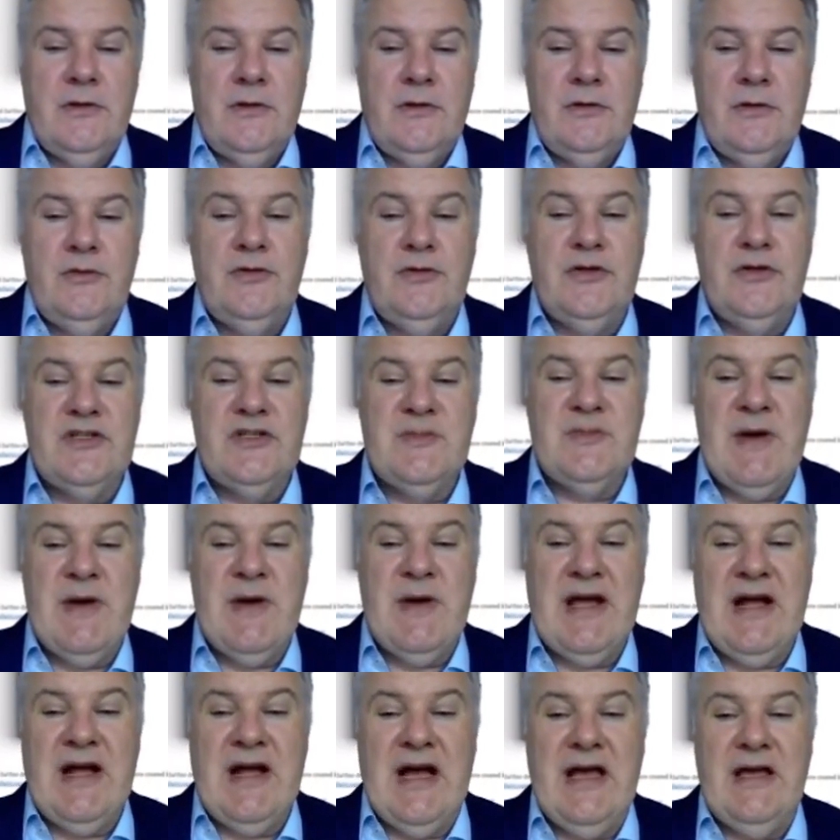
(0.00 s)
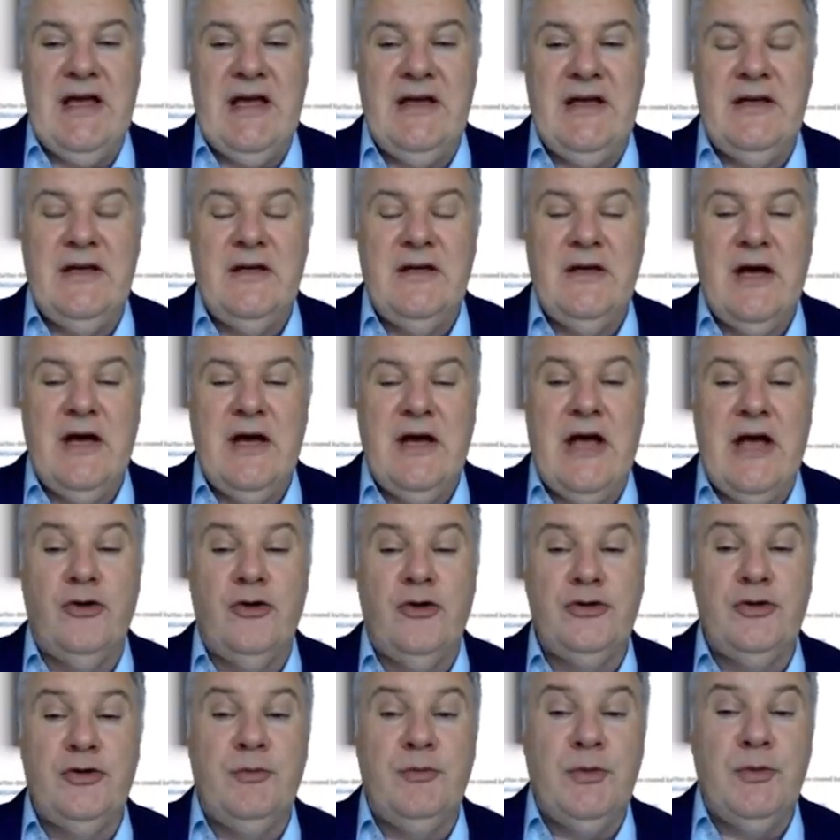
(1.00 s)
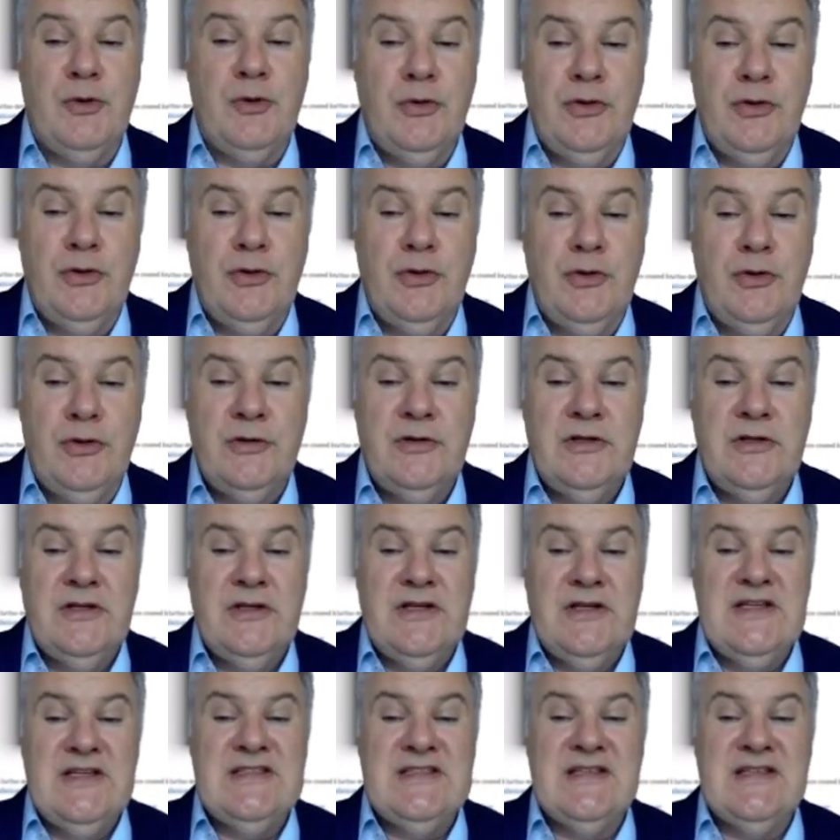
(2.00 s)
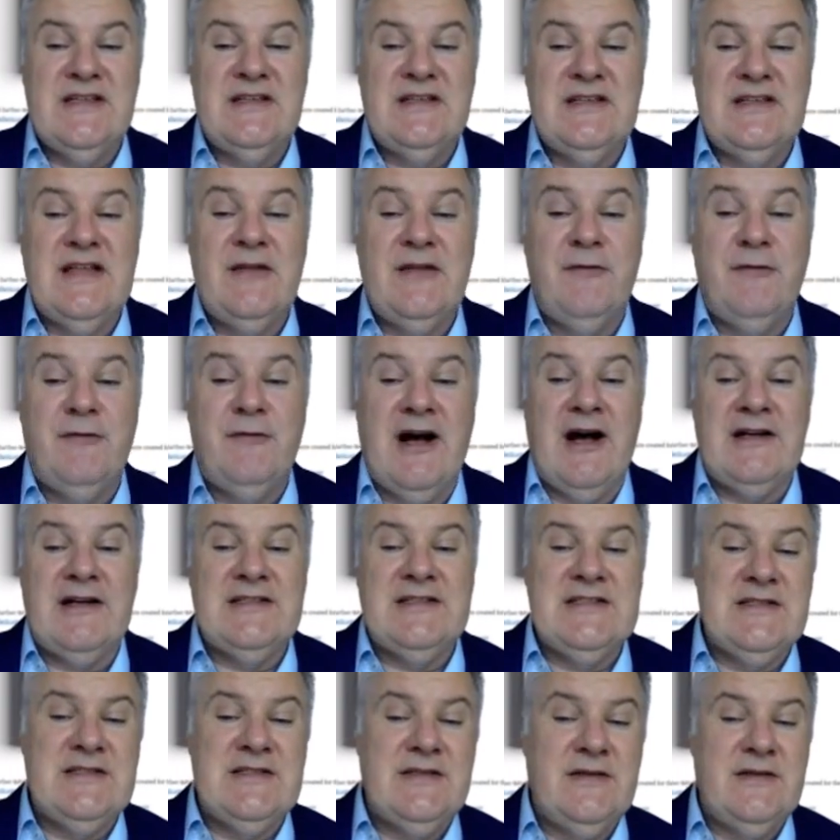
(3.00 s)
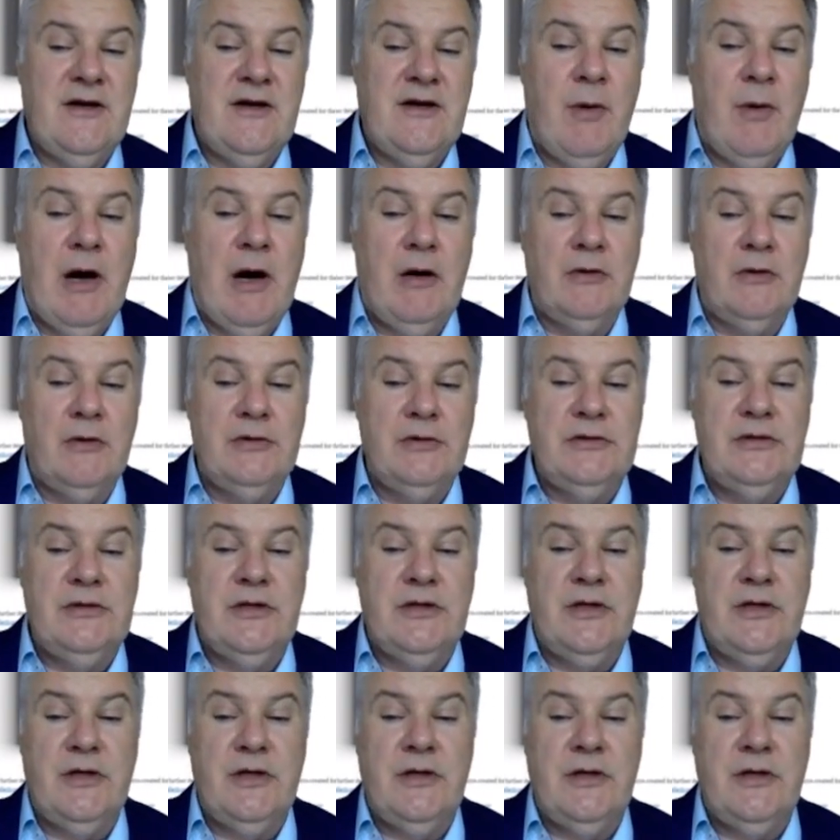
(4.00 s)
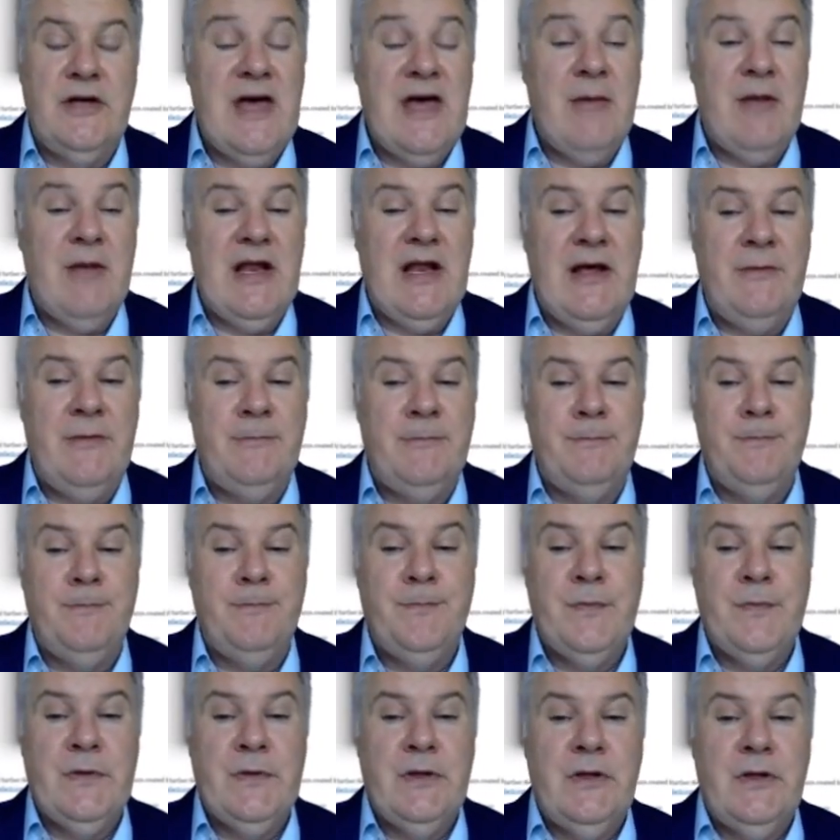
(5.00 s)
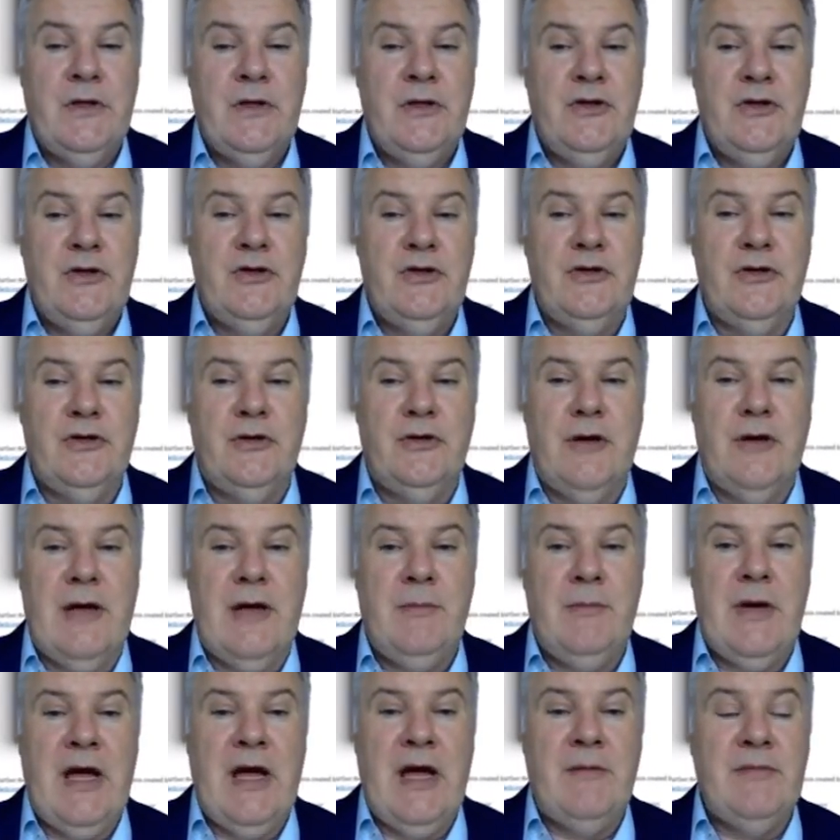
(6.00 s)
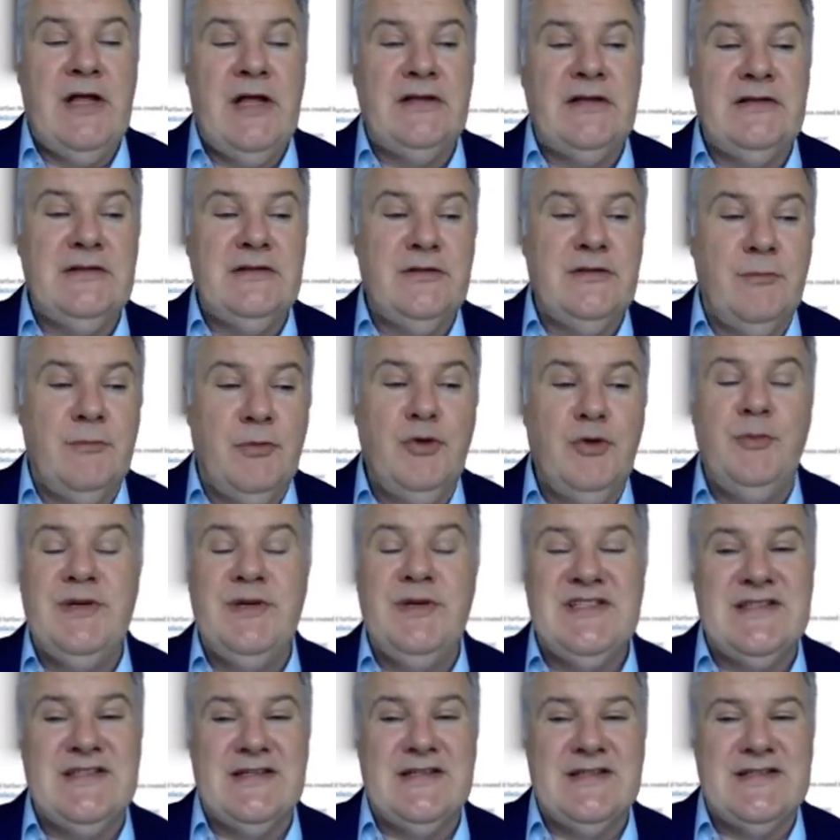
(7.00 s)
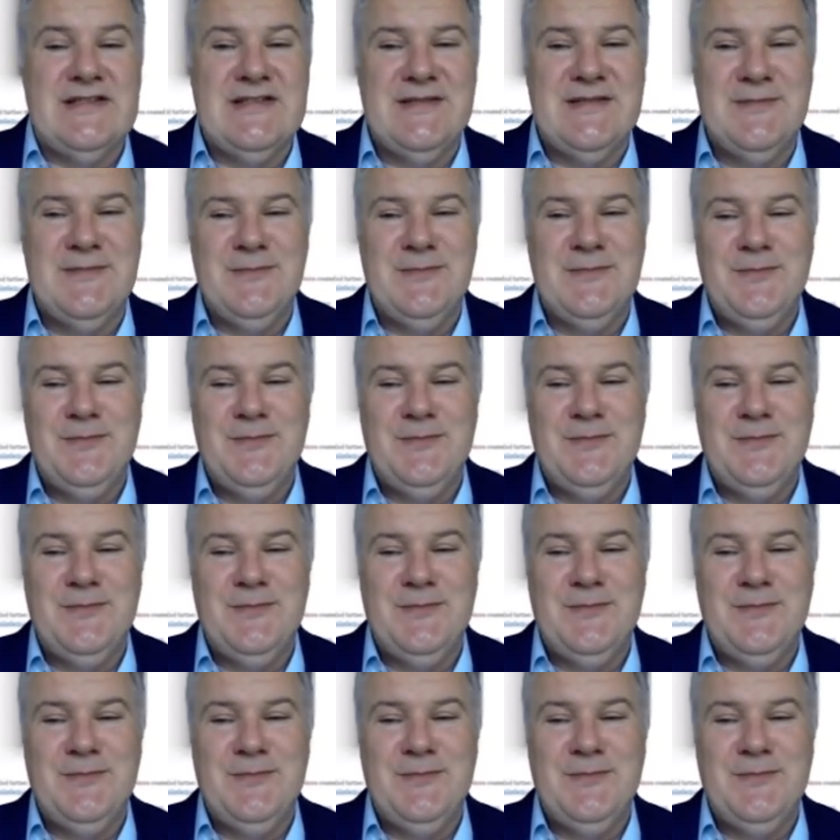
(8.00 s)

years back, I wrote a book. It's 10 facts about the MLM. You know, I'm not in the book business.